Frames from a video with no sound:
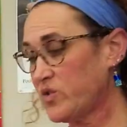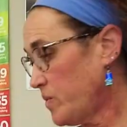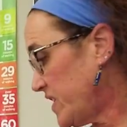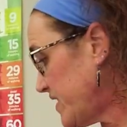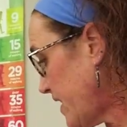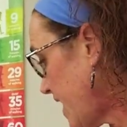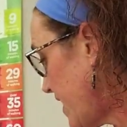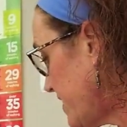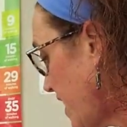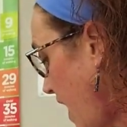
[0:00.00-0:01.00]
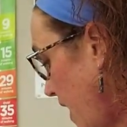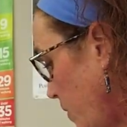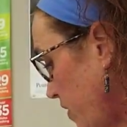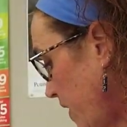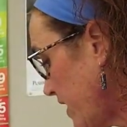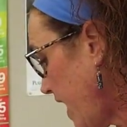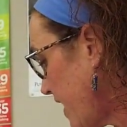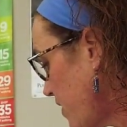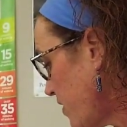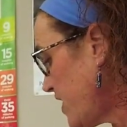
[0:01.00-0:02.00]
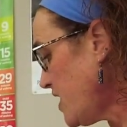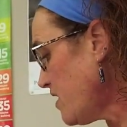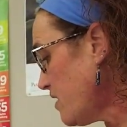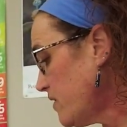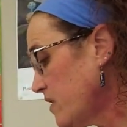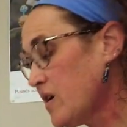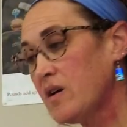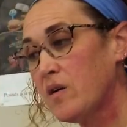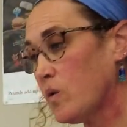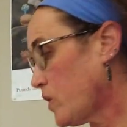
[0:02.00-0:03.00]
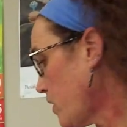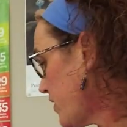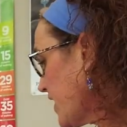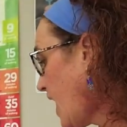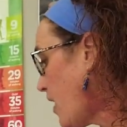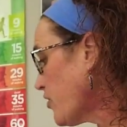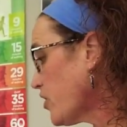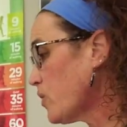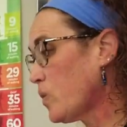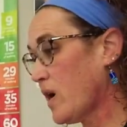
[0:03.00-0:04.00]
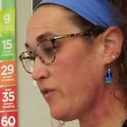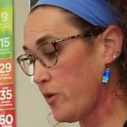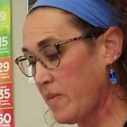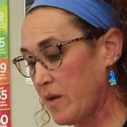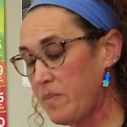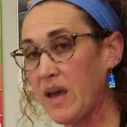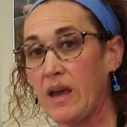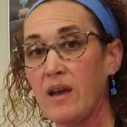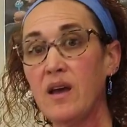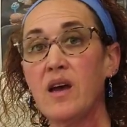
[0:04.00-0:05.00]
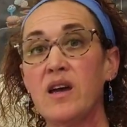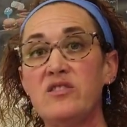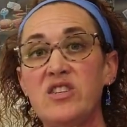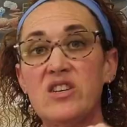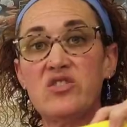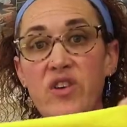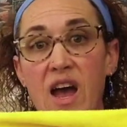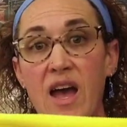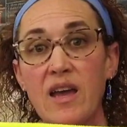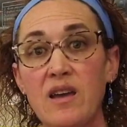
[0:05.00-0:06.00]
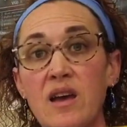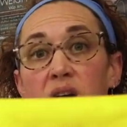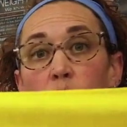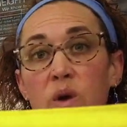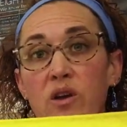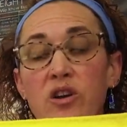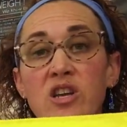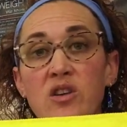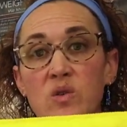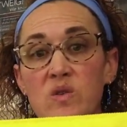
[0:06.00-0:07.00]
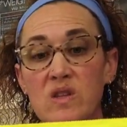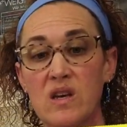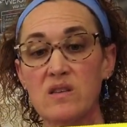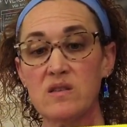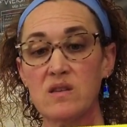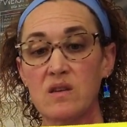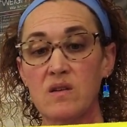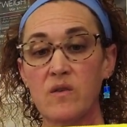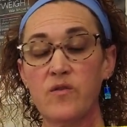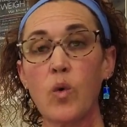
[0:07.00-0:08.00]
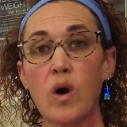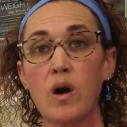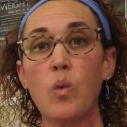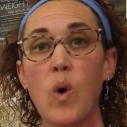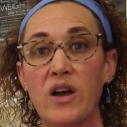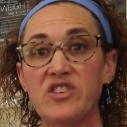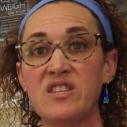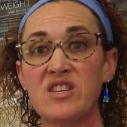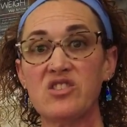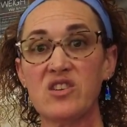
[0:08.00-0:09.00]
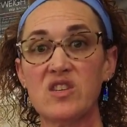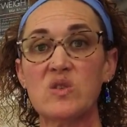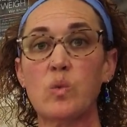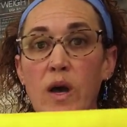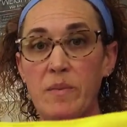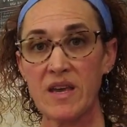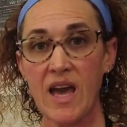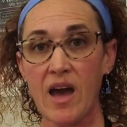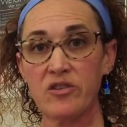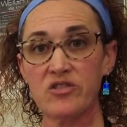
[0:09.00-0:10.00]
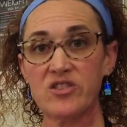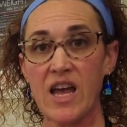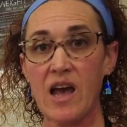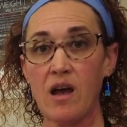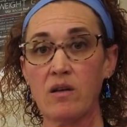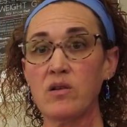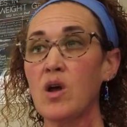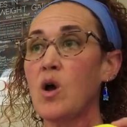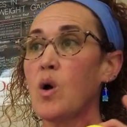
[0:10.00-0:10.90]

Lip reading: so I'm going to set that aside, whether I lay it on here or on the counter, wherever it might be. Dish rag, we are going to use this for washing dishes, wiping counters down,